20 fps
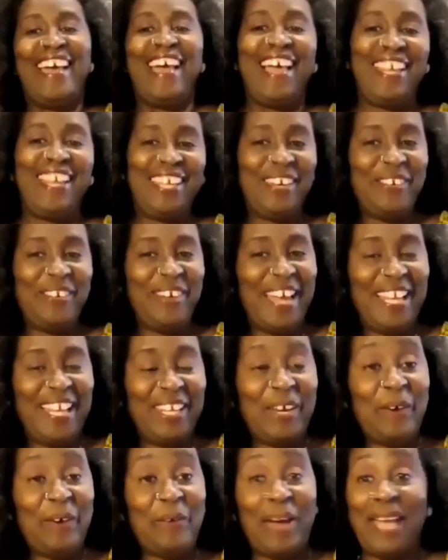Hello,
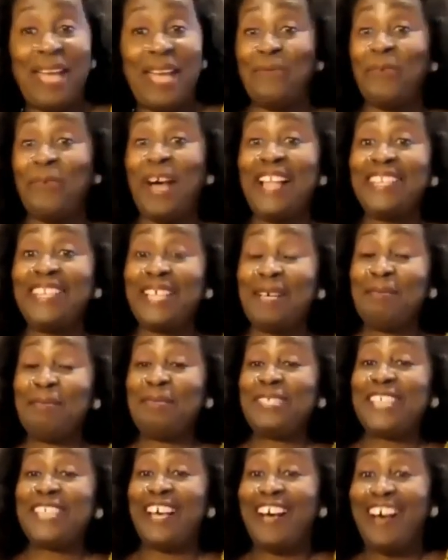hello, and welcome
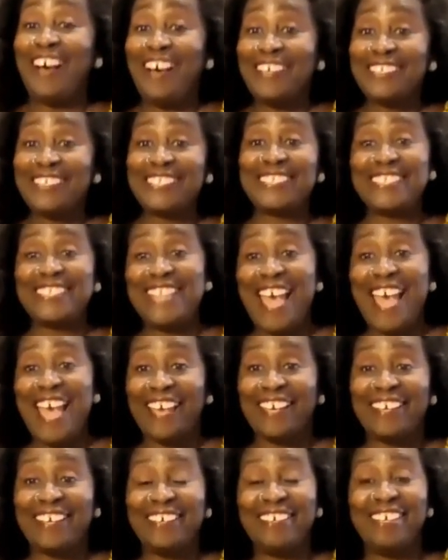to Art
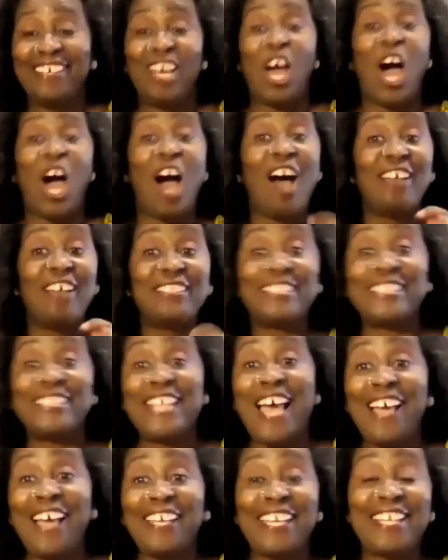Snack. Art
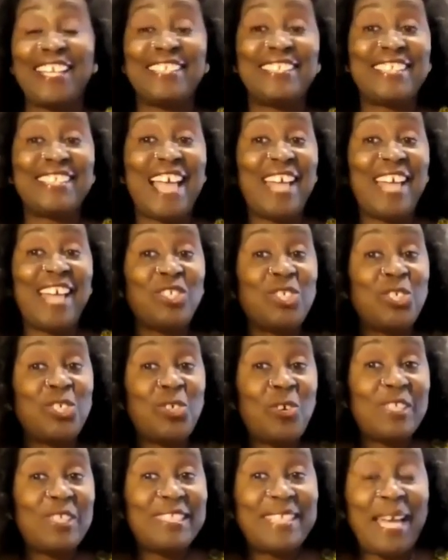Snack is that
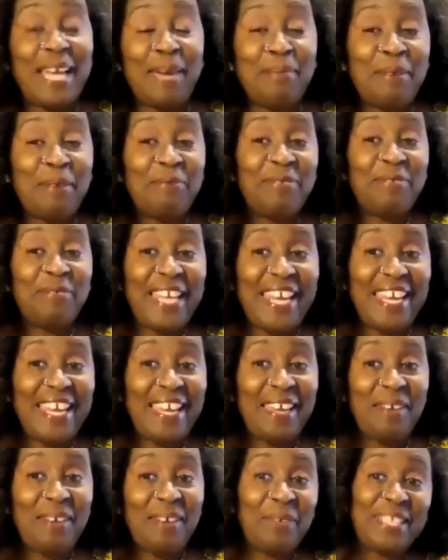short time of
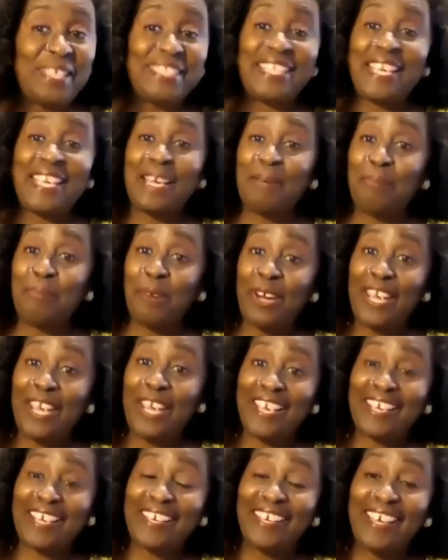day we take a
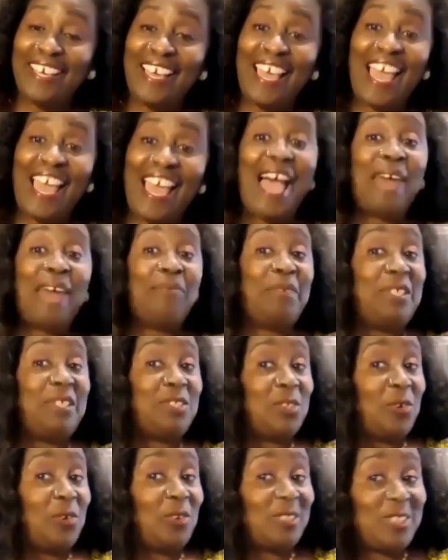break and we
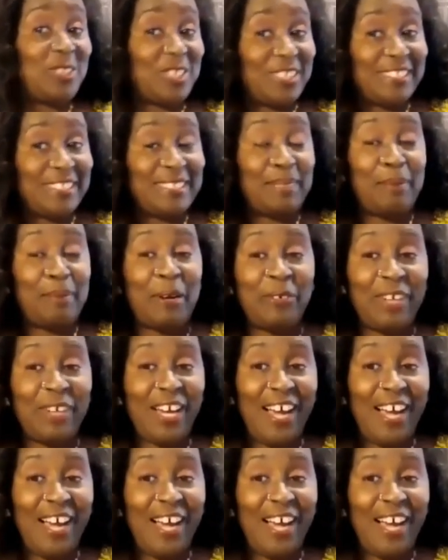talk just about